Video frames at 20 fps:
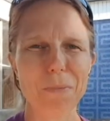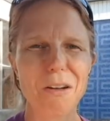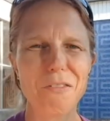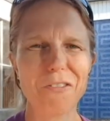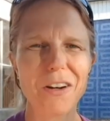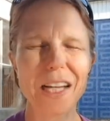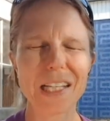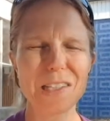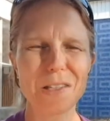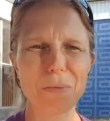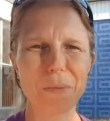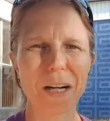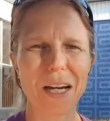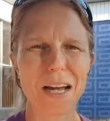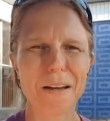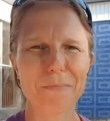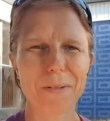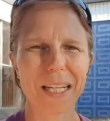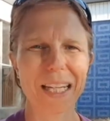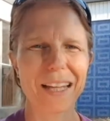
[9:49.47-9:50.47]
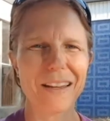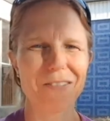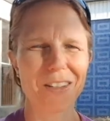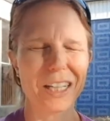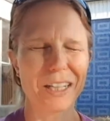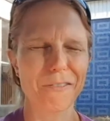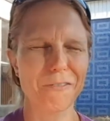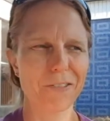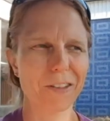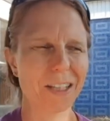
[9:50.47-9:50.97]
my friends where I've been
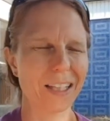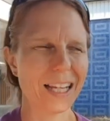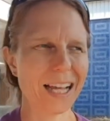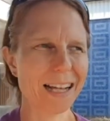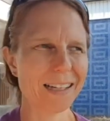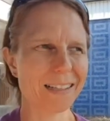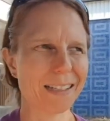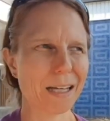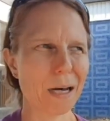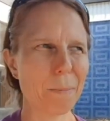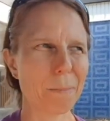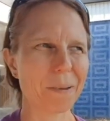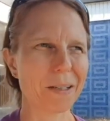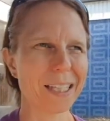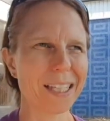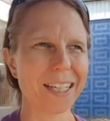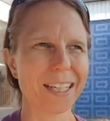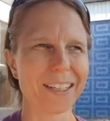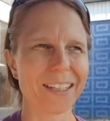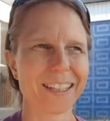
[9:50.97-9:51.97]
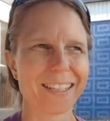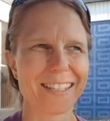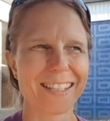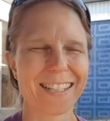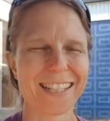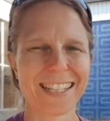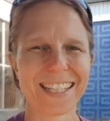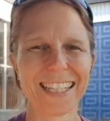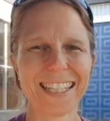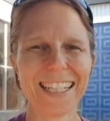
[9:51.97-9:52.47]
living for the last couple
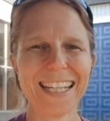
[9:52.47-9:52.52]
years?